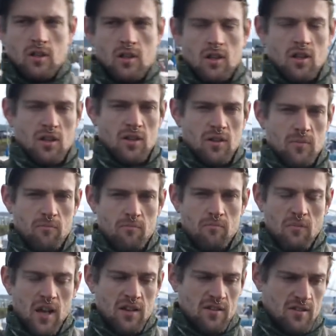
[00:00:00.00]

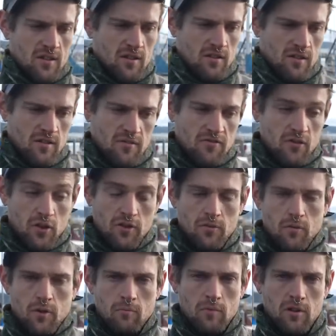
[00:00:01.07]
Mine's the first
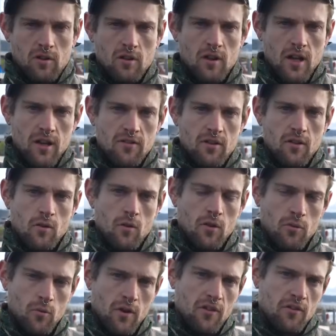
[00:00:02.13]
one built at the
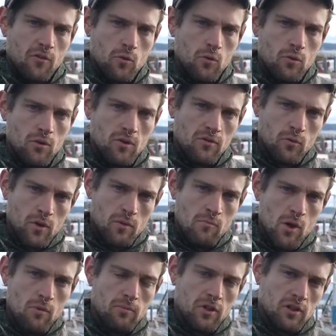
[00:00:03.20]
Northwest School of Wooden
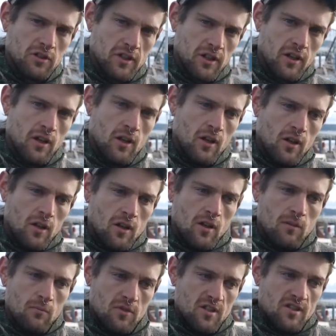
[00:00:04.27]
Boat Building,
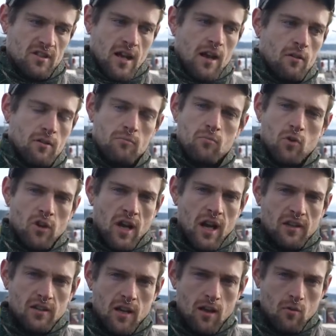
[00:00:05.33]
which is now in Port
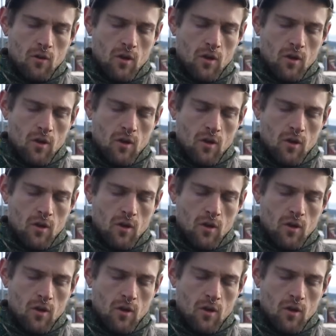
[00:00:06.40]
Hadlock,